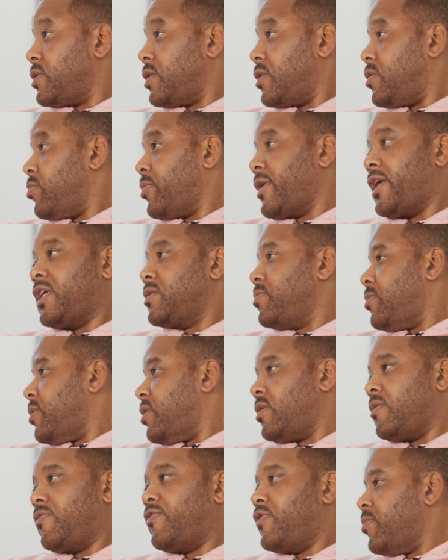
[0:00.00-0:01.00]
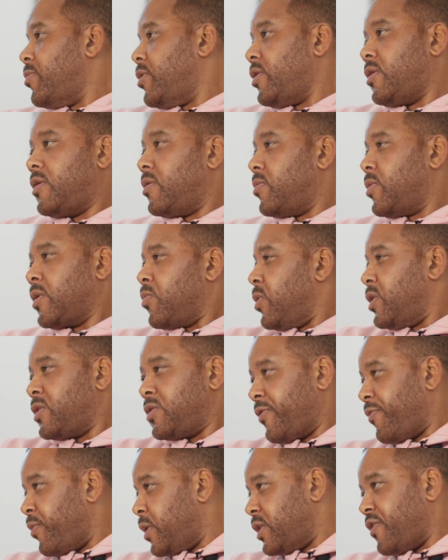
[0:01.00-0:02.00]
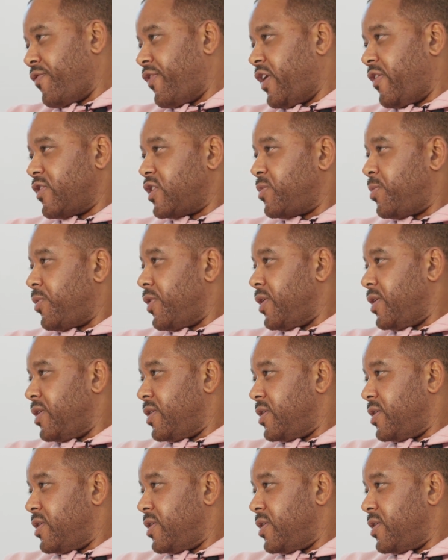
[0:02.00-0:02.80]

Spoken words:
So basketball, football. What's your favorite sport?